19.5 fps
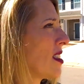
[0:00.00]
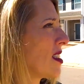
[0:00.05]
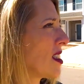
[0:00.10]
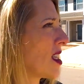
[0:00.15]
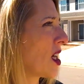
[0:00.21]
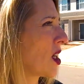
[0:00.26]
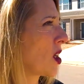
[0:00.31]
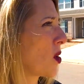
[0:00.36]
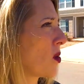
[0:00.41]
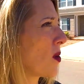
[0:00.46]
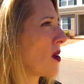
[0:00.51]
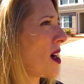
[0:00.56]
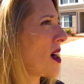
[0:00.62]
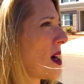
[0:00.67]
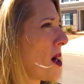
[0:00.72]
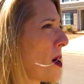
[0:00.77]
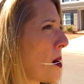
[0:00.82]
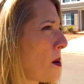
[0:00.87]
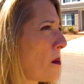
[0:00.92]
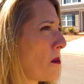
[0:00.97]
So
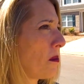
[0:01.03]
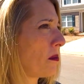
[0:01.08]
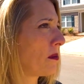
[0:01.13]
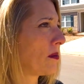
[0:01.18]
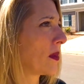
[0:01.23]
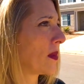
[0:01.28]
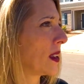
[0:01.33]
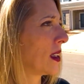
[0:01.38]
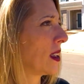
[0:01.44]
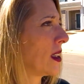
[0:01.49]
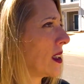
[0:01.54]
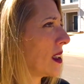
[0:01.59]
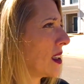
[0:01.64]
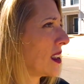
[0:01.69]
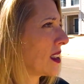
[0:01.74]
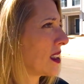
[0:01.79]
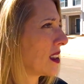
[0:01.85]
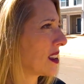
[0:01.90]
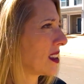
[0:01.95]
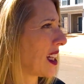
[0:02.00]

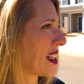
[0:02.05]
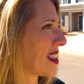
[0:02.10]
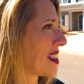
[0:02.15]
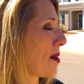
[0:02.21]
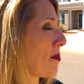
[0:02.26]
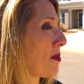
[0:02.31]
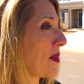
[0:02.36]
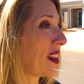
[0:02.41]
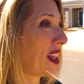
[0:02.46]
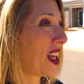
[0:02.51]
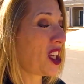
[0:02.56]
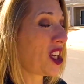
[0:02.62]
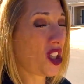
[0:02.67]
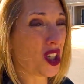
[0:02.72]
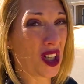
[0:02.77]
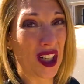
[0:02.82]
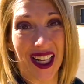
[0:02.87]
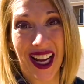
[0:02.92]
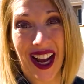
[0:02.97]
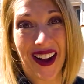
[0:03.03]
that's something that you're
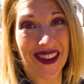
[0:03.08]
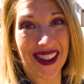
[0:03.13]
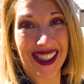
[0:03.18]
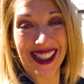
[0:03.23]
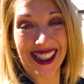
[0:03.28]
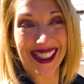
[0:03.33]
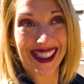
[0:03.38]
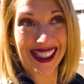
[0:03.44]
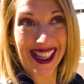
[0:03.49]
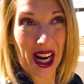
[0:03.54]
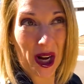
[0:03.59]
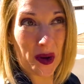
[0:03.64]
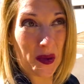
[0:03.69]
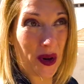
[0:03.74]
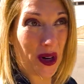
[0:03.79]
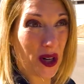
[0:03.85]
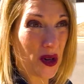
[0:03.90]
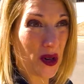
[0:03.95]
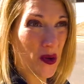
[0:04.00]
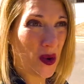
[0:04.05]
going to have to decide where
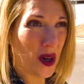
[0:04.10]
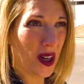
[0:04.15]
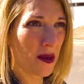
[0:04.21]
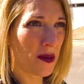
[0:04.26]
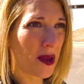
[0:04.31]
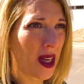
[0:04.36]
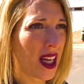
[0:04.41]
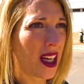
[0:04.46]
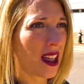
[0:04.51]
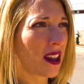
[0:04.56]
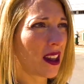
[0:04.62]
you want to be.